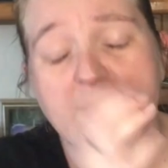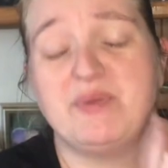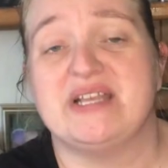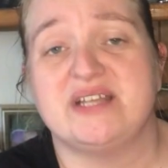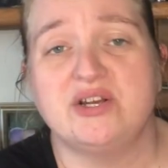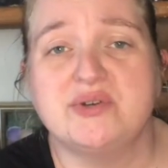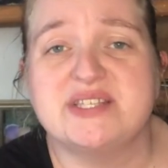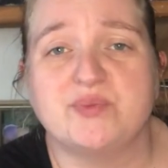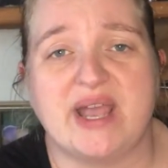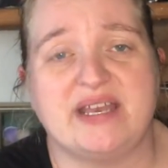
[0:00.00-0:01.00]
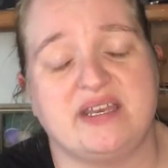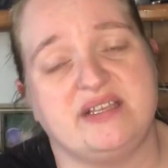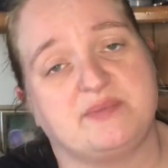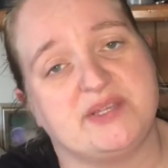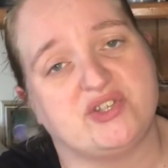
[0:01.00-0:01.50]
But Darrow is a red, and
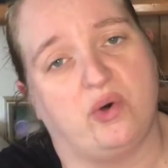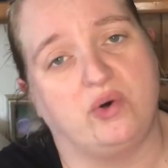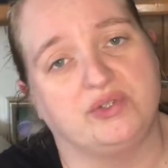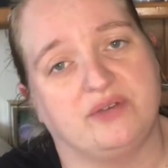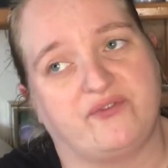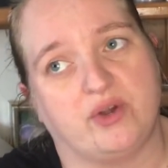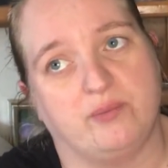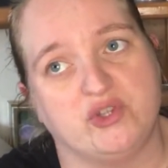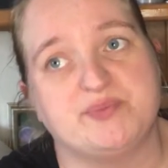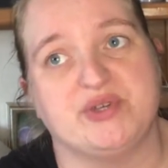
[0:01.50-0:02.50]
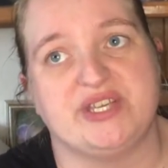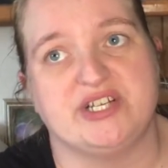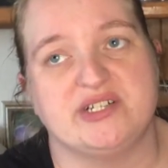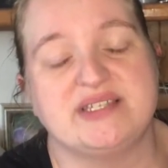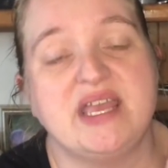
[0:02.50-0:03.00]
he's been told for multiple
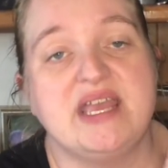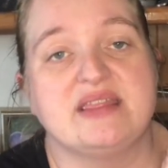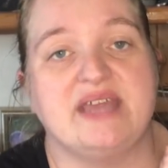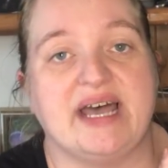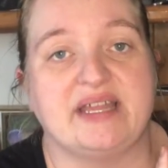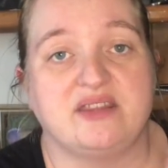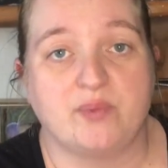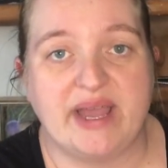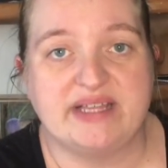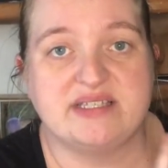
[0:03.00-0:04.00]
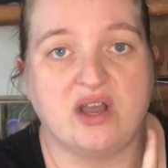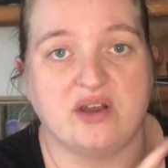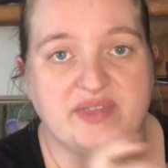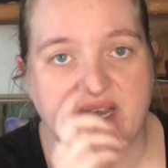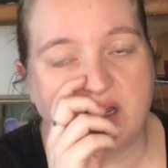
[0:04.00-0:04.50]
years that the reds
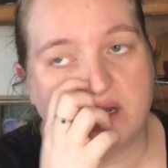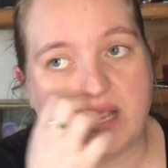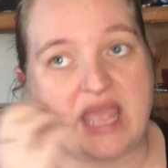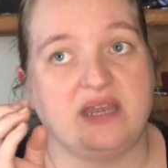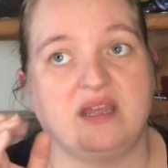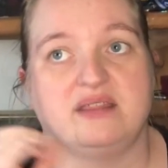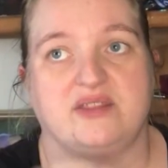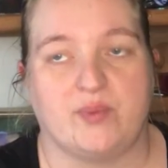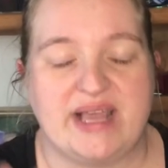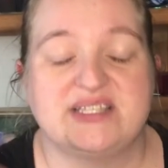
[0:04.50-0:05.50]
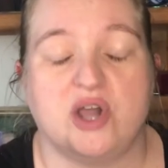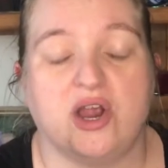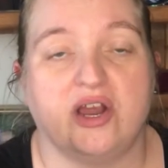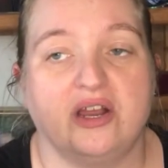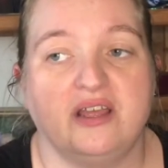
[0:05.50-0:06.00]
are there, and the reds
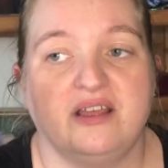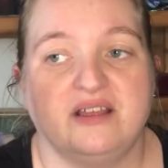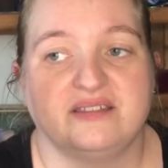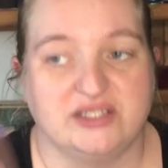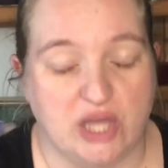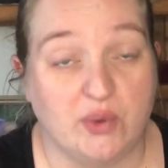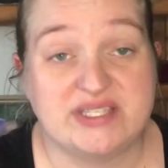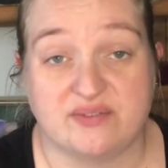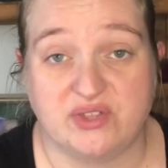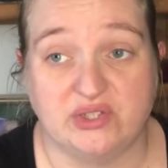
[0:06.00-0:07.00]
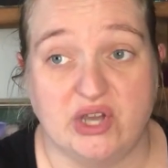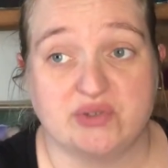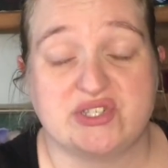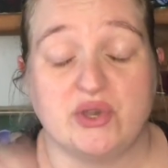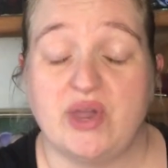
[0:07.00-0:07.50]
are the lowest of the
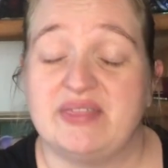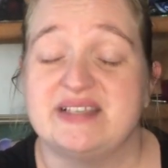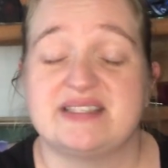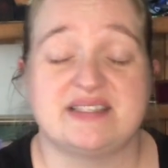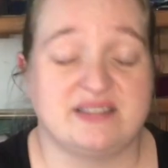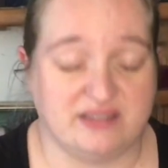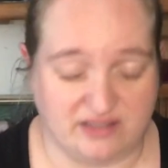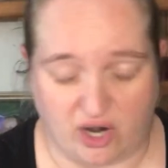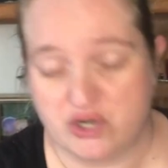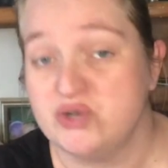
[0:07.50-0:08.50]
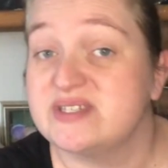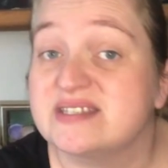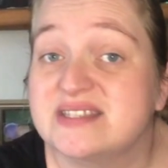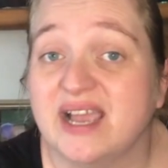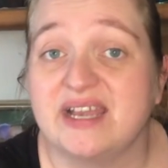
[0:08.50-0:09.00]
low. So, and this is our new
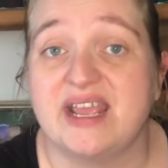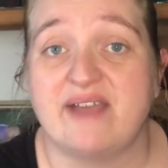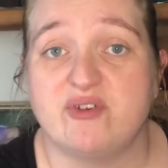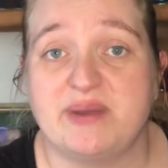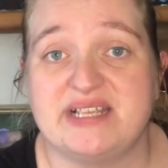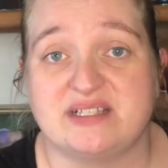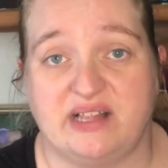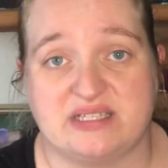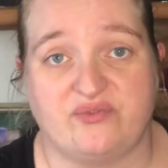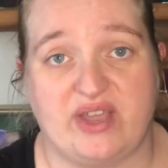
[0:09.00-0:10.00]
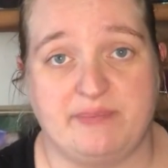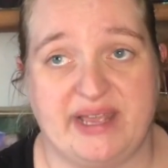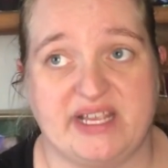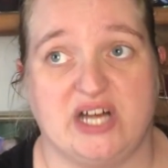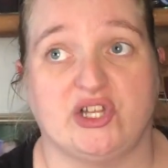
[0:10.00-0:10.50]
society. Everybody is classified
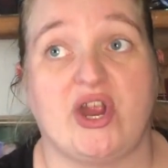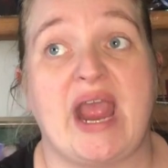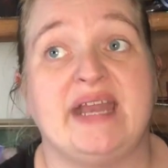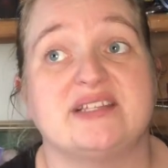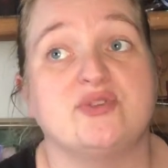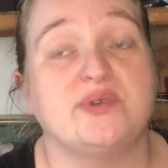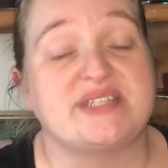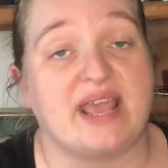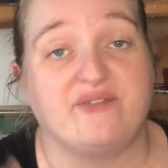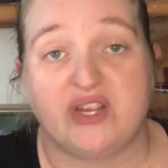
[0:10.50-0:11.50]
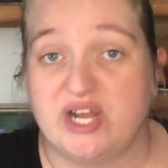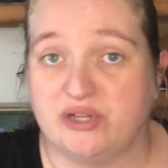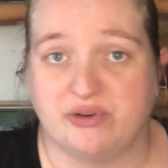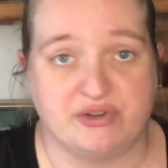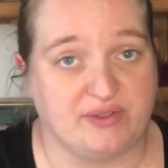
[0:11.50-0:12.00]
by a color, and it's almost every
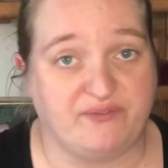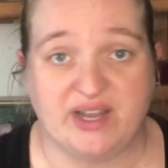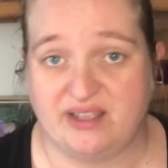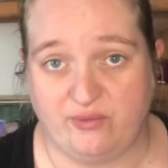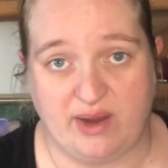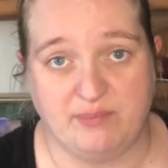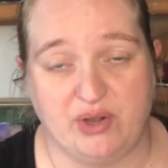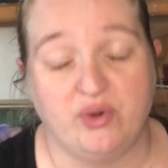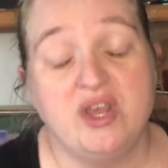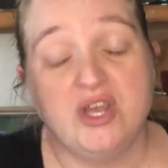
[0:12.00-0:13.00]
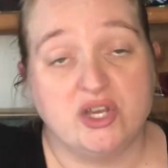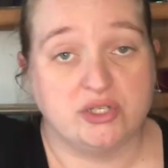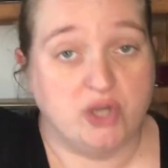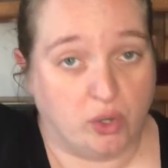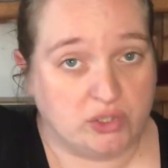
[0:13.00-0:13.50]
color under the fucking rainbow.
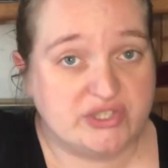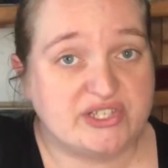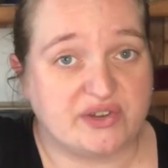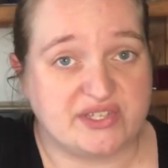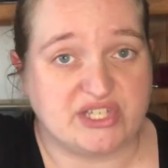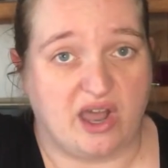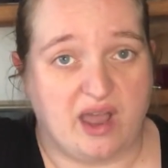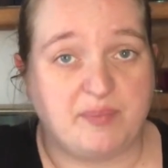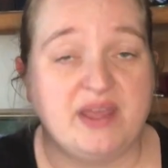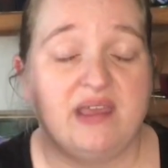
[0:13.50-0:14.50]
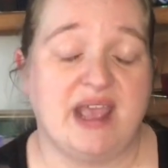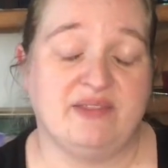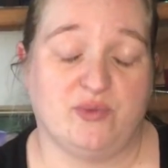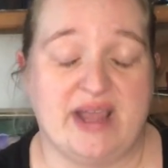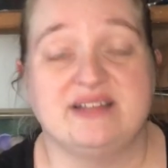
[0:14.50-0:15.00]
Golds are the top,
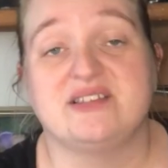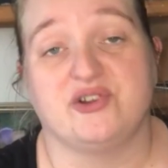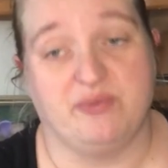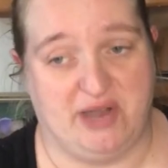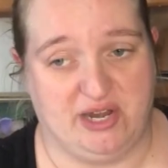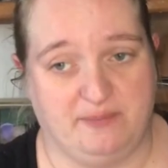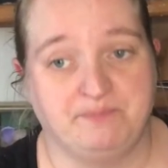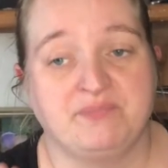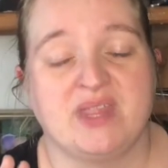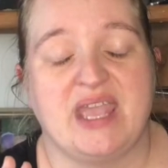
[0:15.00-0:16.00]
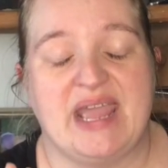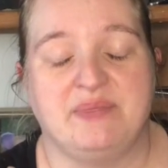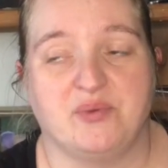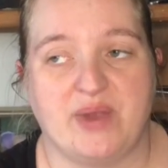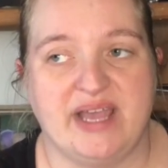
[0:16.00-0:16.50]
and the reds are the bottom.
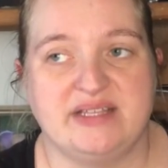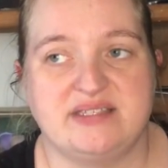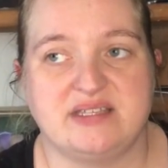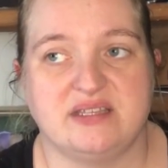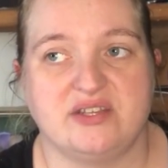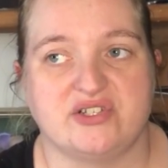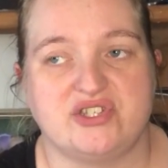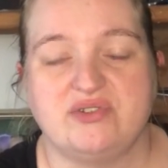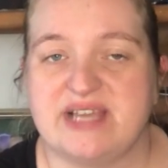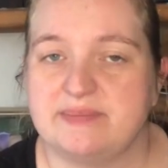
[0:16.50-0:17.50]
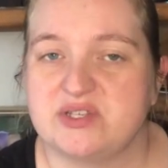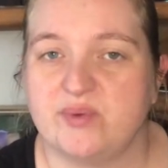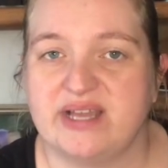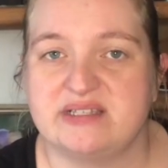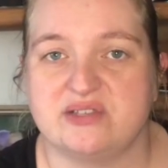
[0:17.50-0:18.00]
And the reds, there's 2 types
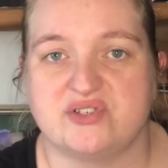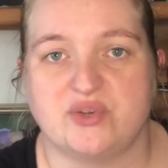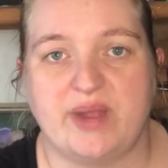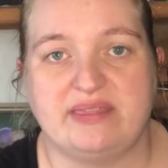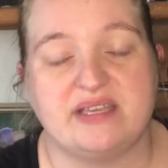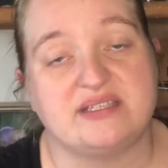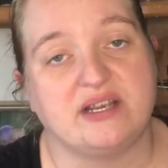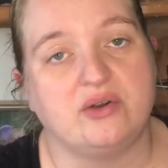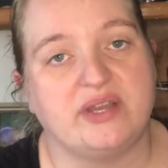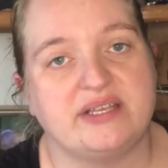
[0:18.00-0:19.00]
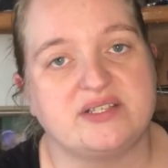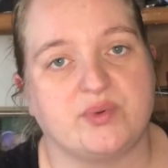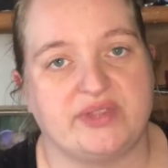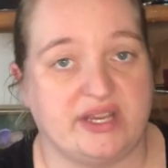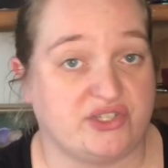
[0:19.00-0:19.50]
of reds. There's the red that Darrow
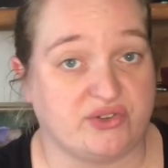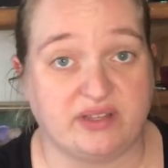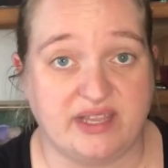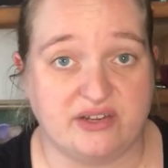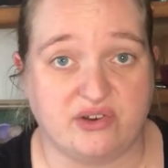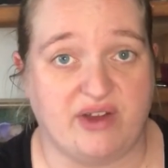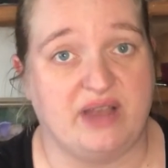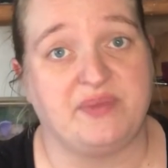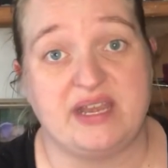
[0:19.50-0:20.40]
is, where they are strictly underground.